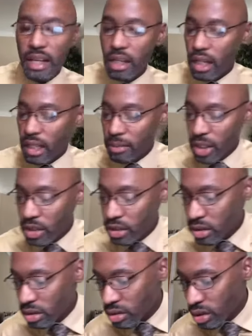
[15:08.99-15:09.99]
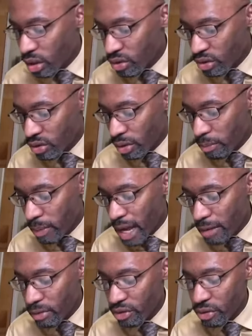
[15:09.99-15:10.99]
Now, let me go to the
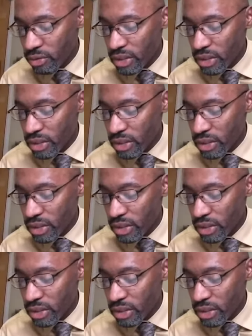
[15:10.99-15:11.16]
Bible truth.